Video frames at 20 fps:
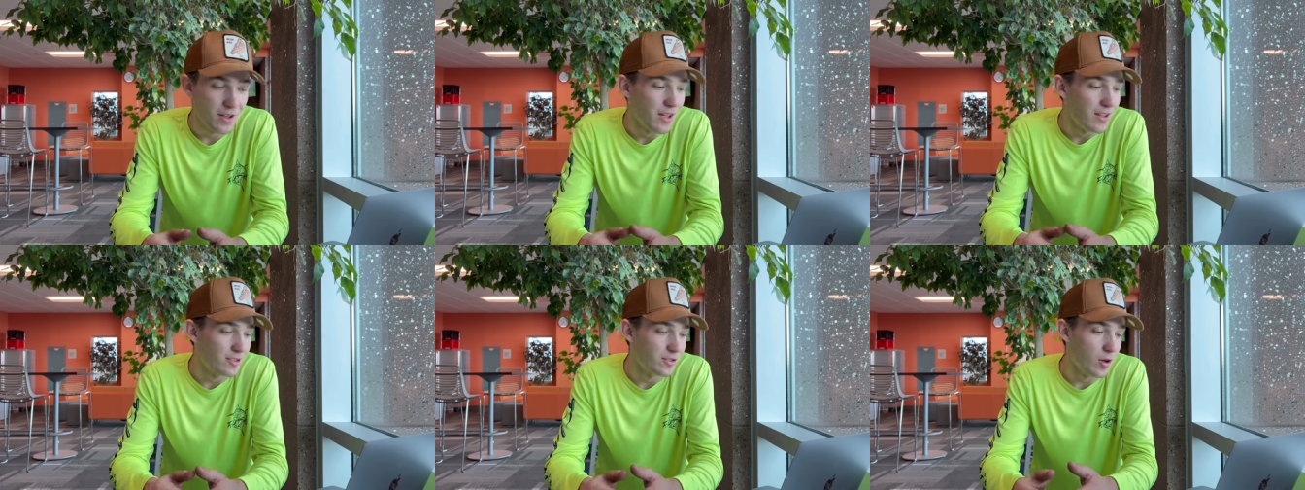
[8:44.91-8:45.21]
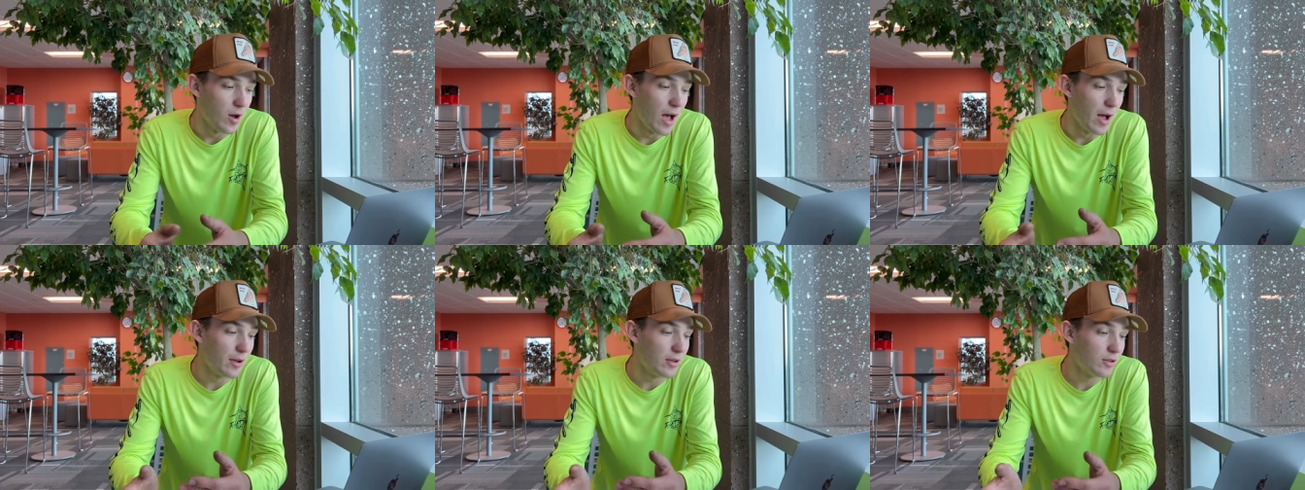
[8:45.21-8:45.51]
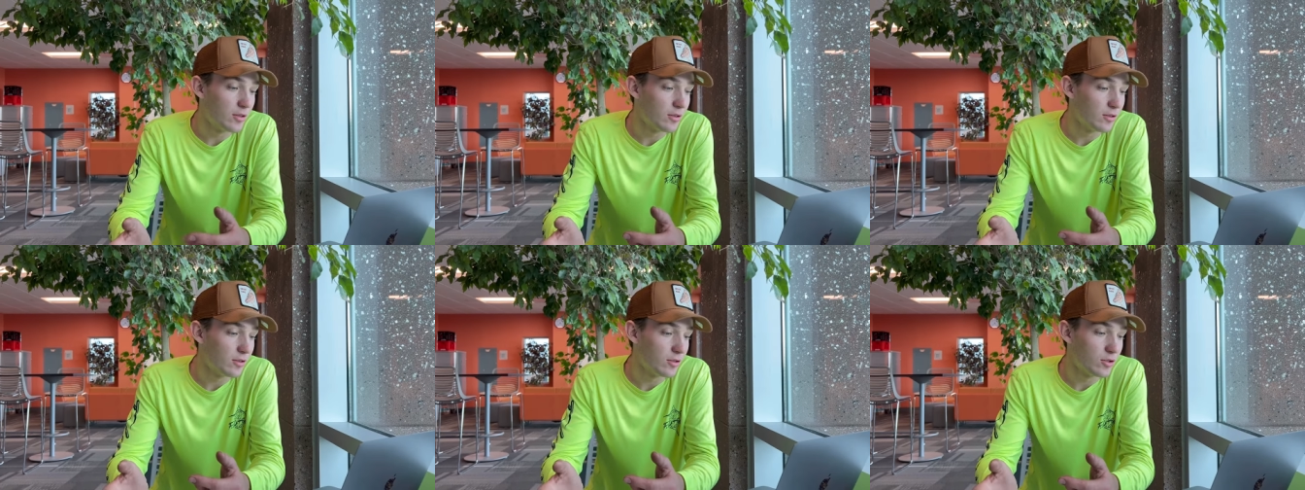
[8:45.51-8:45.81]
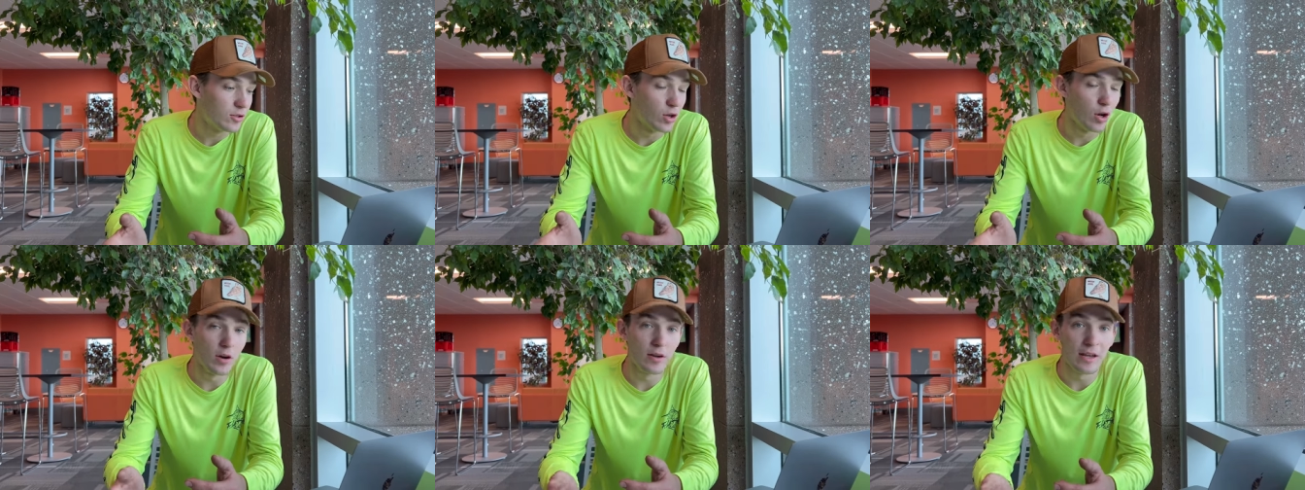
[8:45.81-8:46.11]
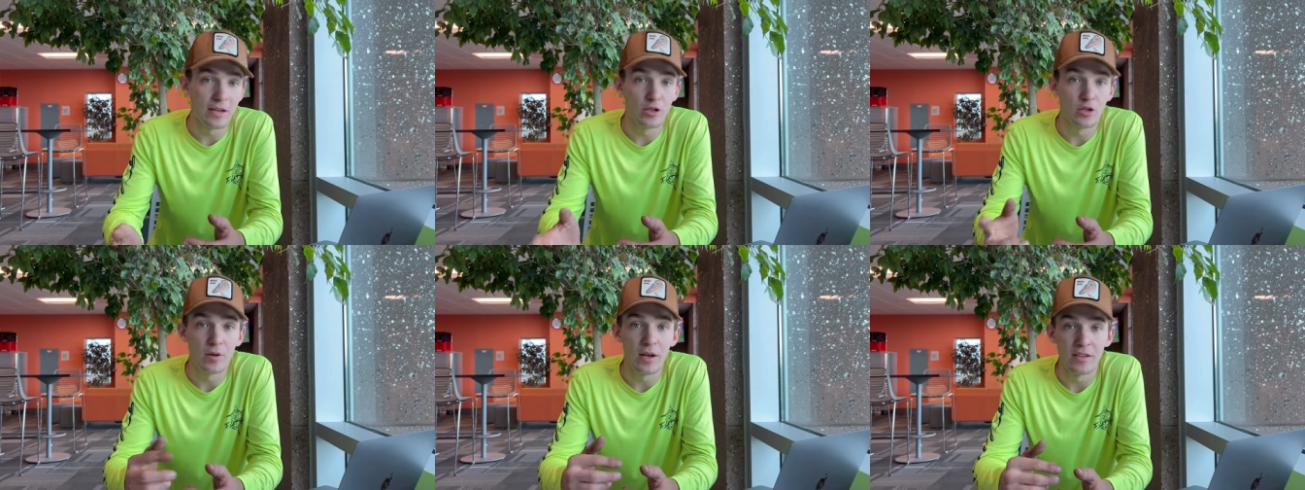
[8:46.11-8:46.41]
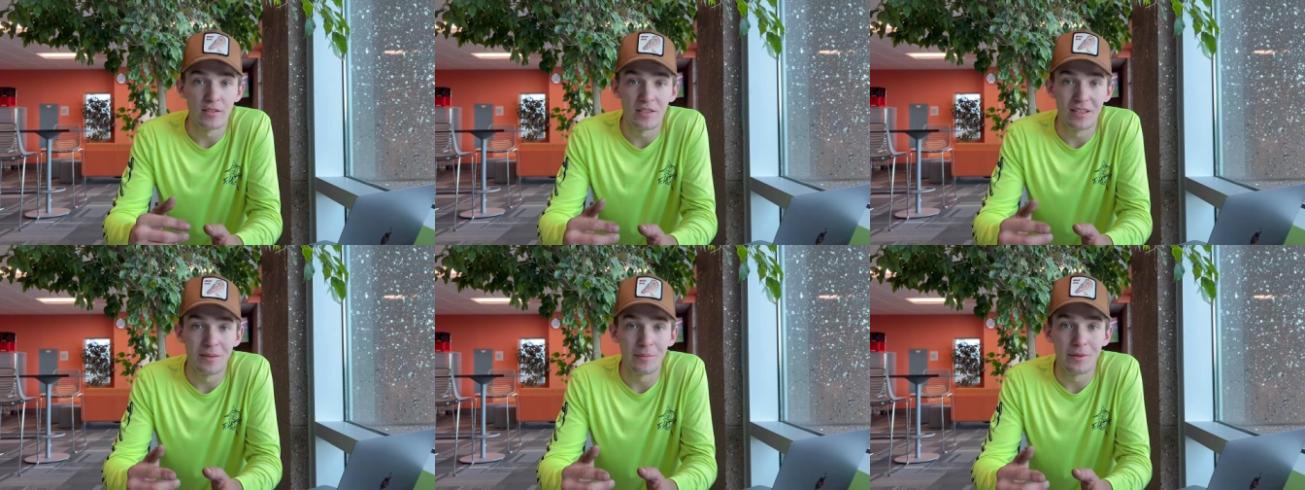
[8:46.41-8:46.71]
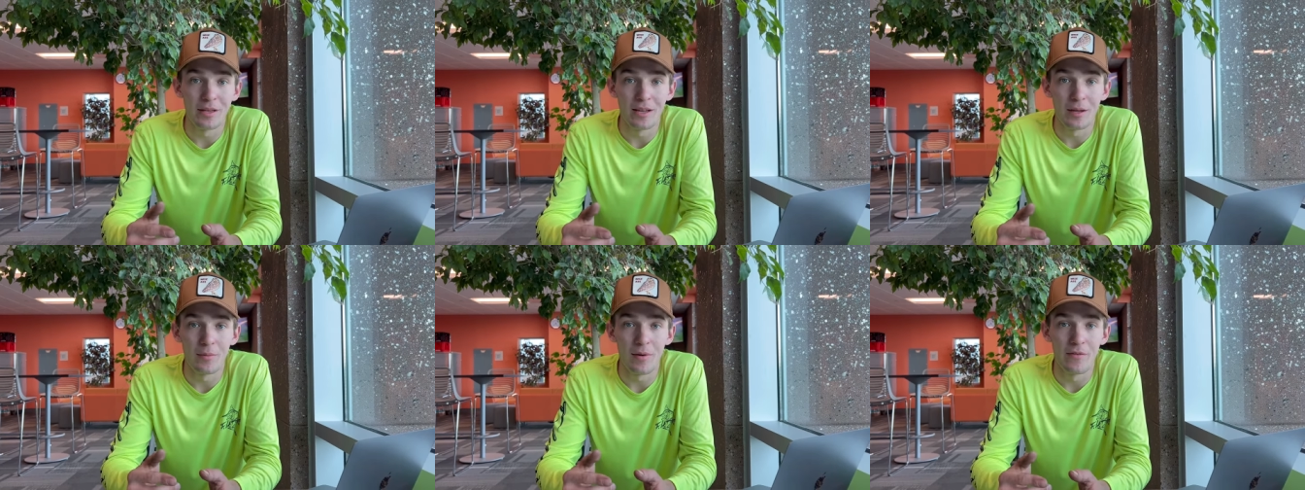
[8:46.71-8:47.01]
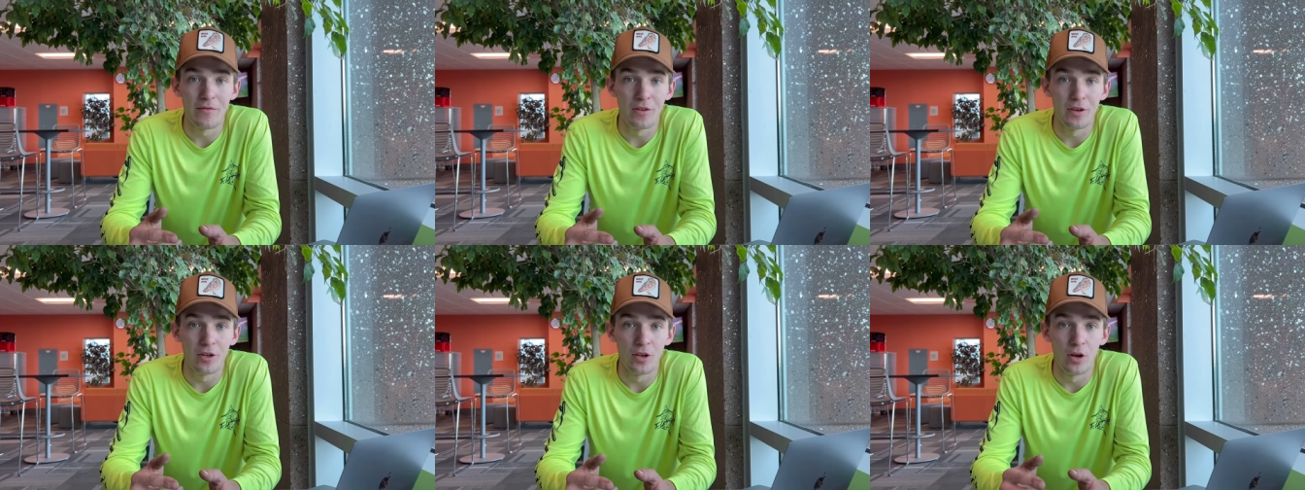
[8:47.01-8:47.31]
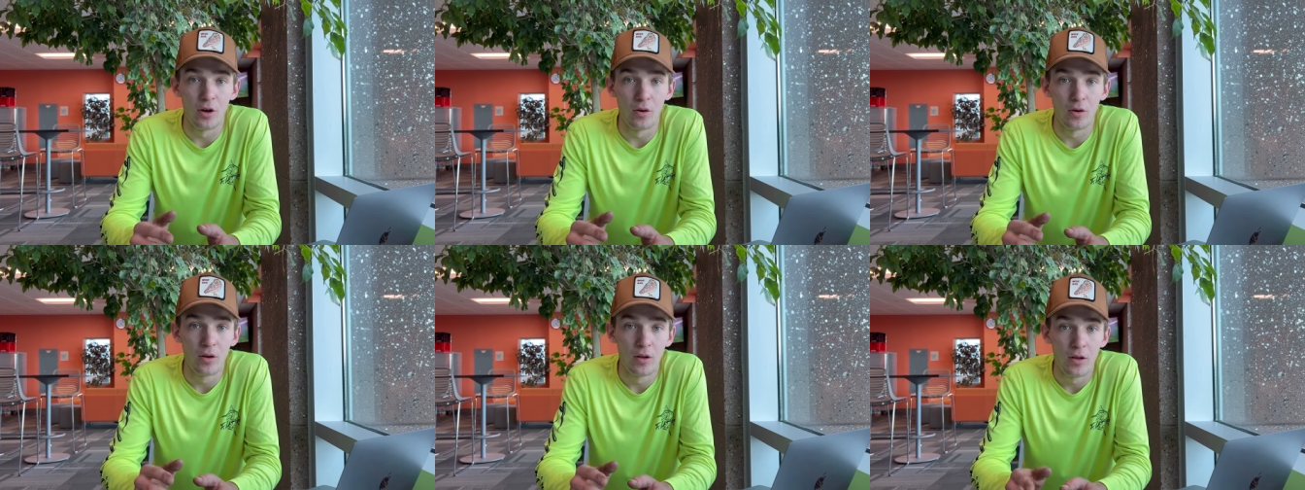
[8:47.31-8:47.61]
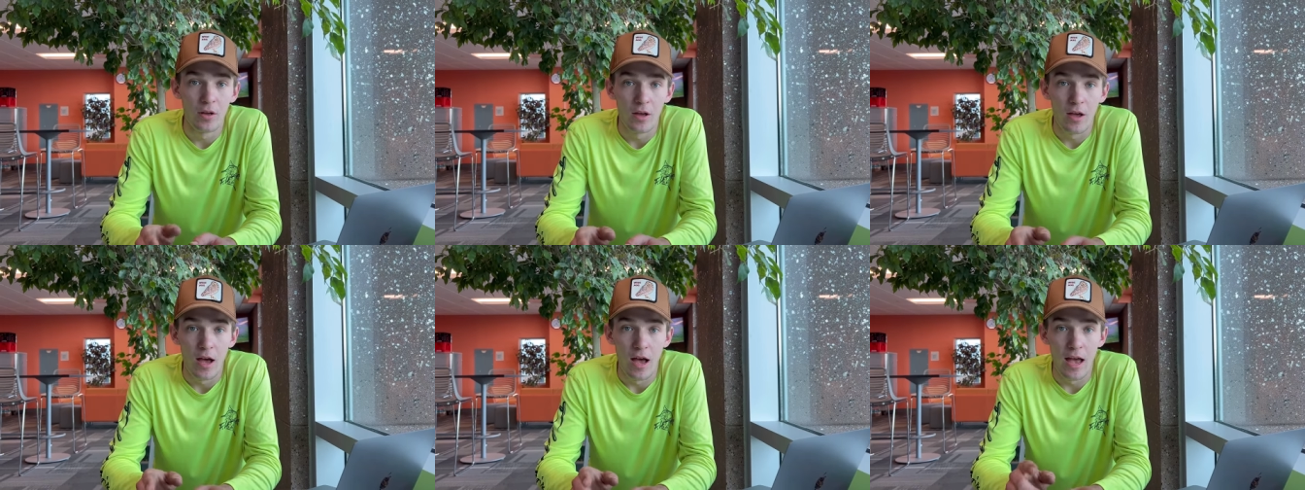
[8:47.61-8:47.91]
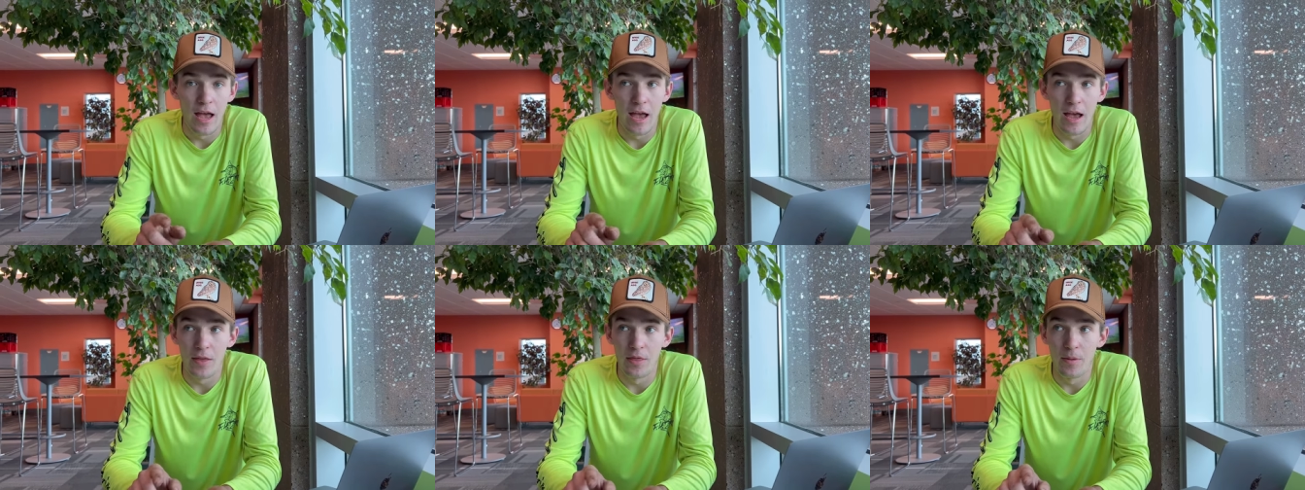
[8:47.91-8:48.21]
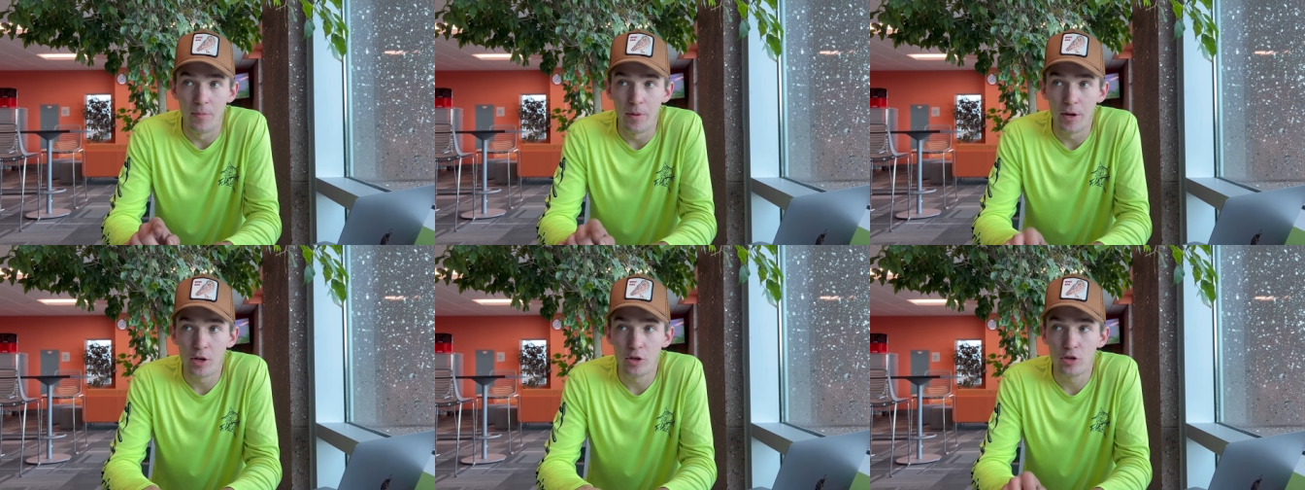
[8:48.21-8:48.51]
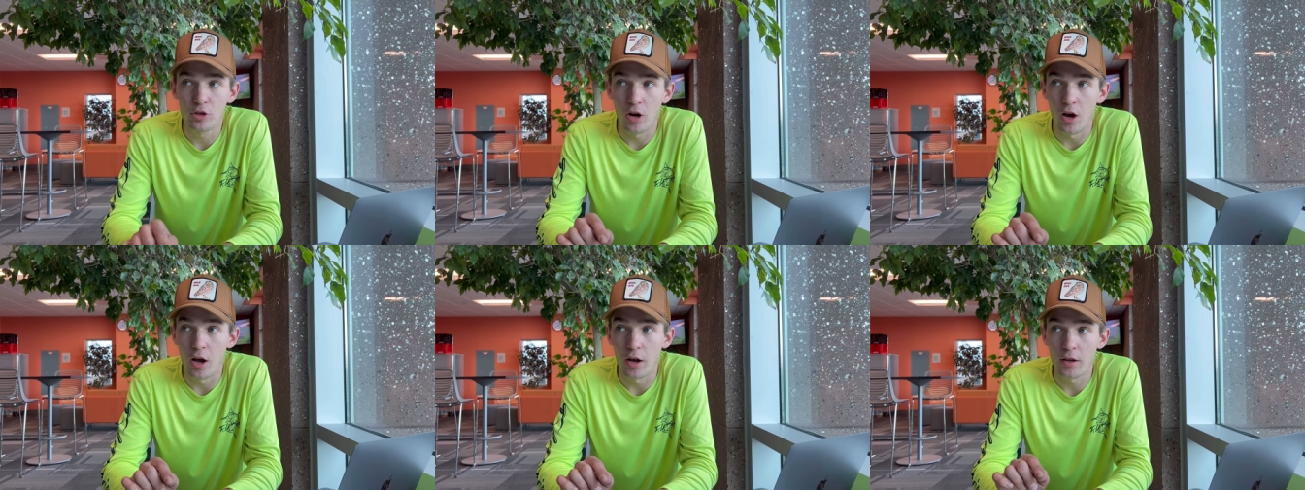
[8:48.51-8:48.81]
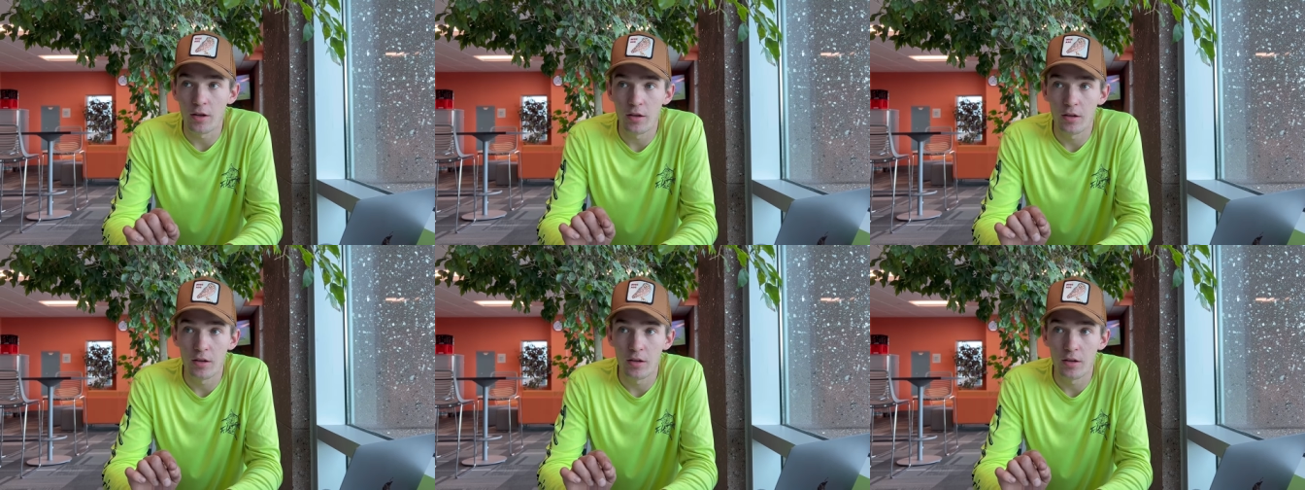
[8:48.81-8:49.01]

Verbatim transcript: So I took, as you guys seen in the beginning of my video, I had the big truck,